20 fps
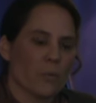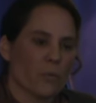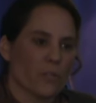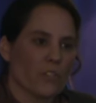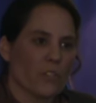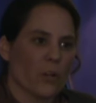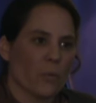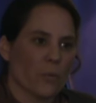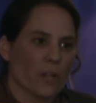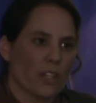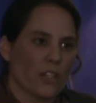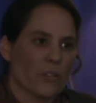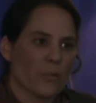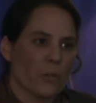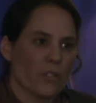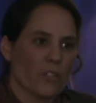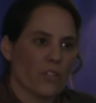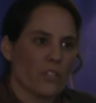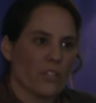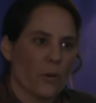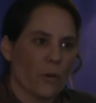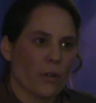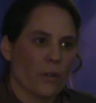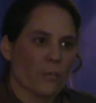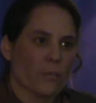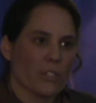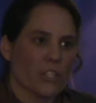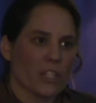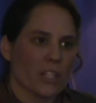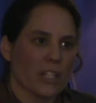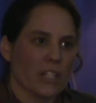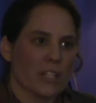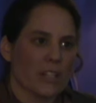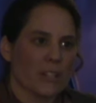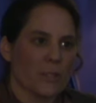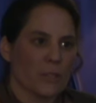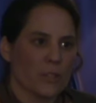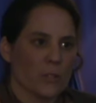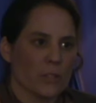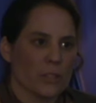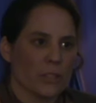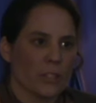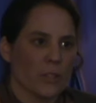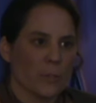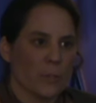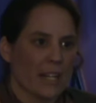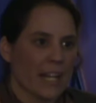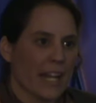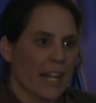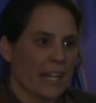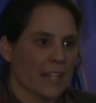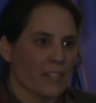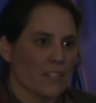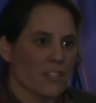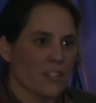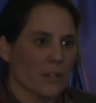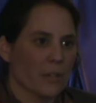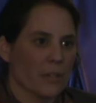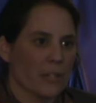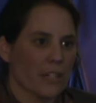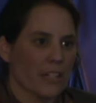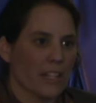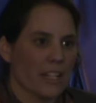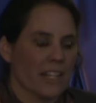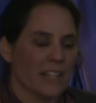will start working towards the sewing machine. We do a little bit of hand sewing.